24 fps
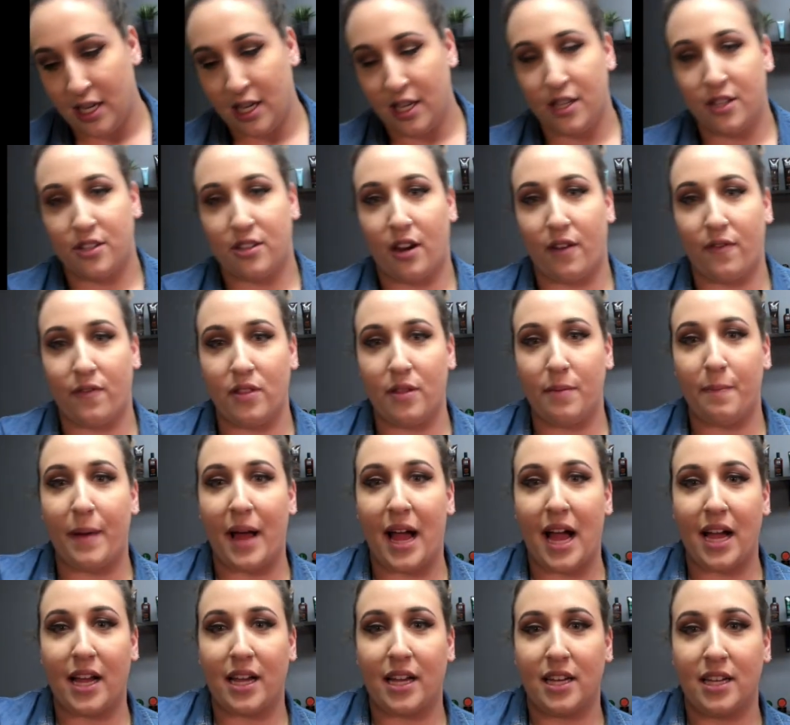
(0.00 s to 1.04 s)
Start from the
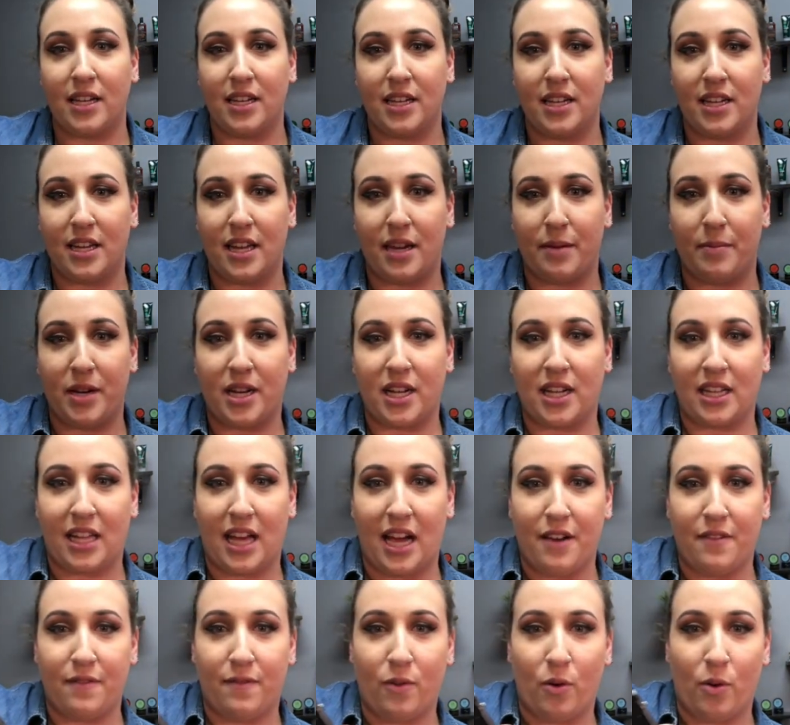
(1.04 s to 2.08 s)
back, and I'm gonna
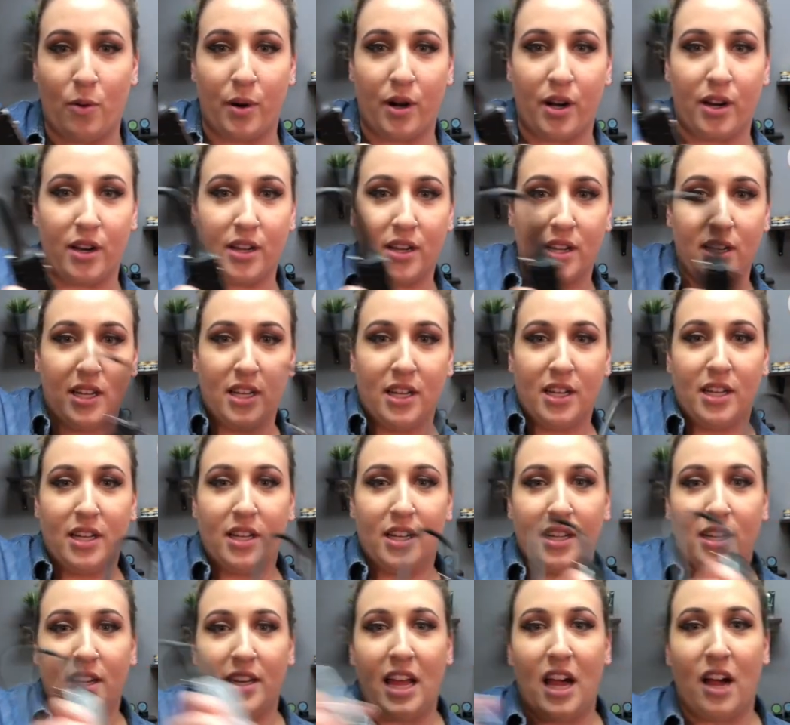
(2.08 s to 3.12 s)
glide forward.
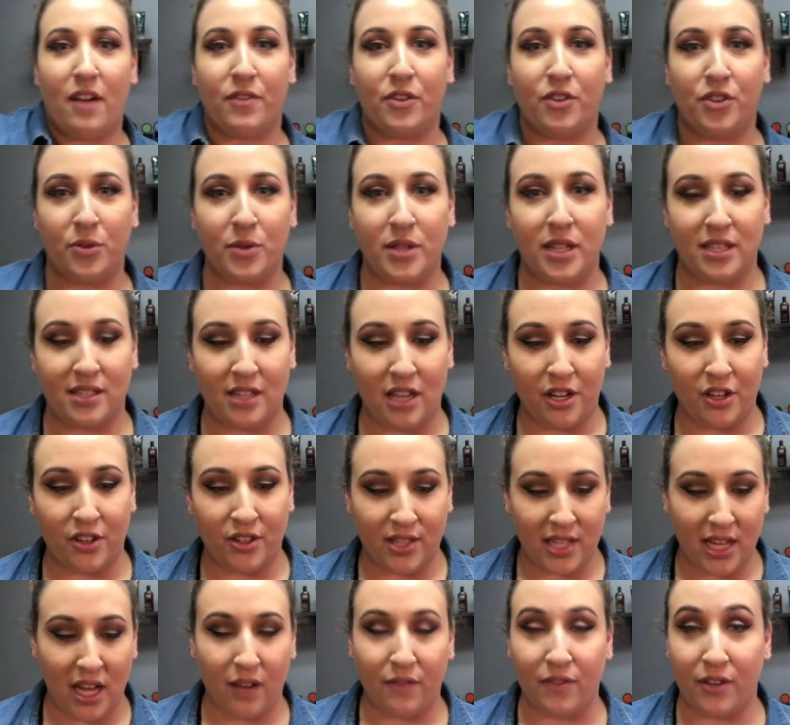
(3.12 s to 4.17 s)
Now, if you're doing this on
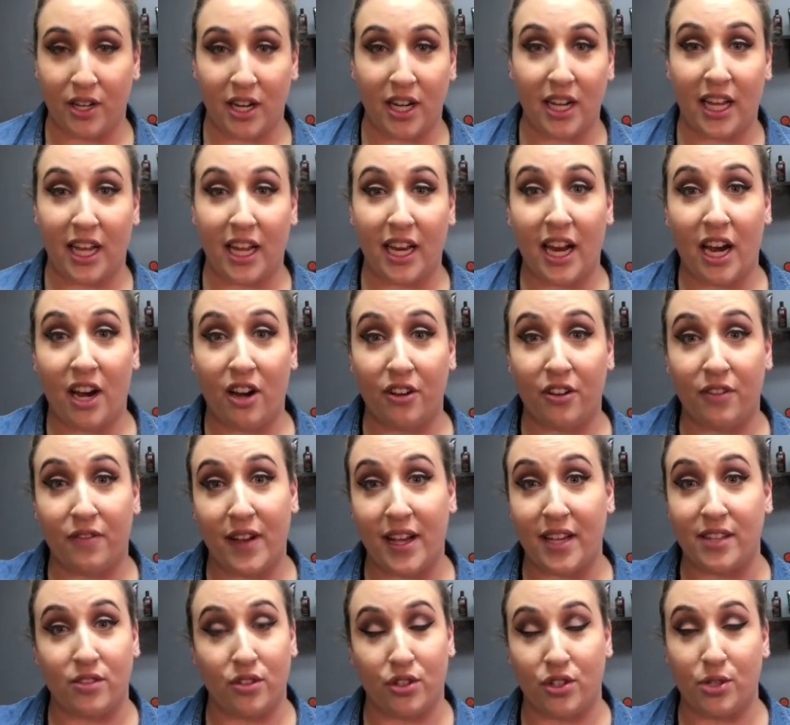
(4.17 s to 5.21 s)
yourself, you're gonna get hair in your
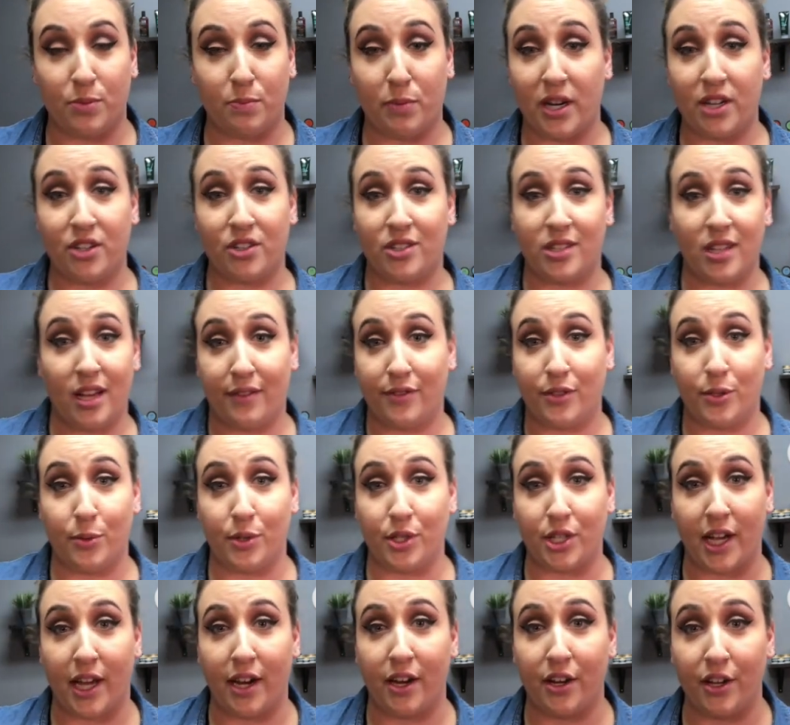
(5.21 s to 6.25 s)
face, so just brace yourself, do what
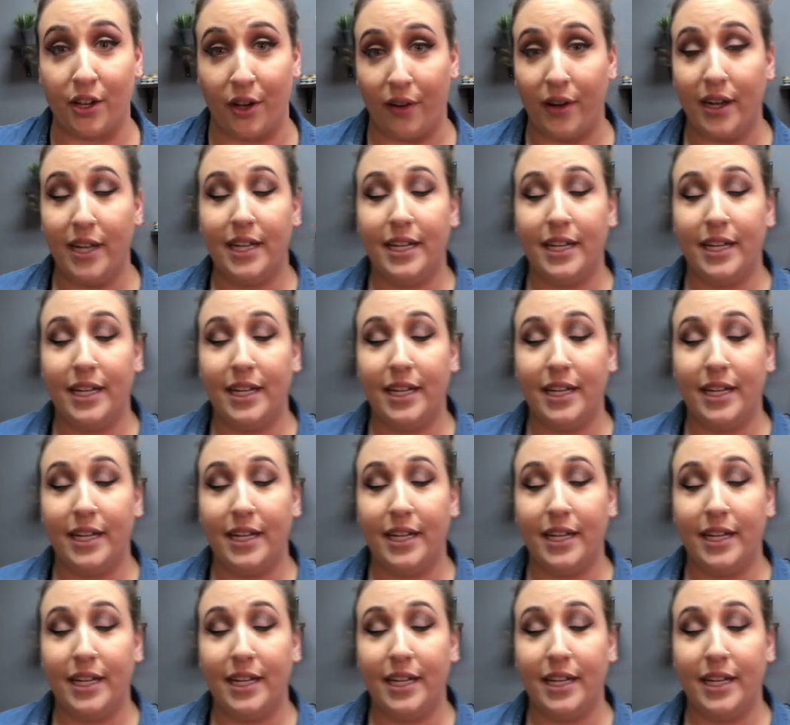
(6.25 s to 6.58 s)
you're gonna do.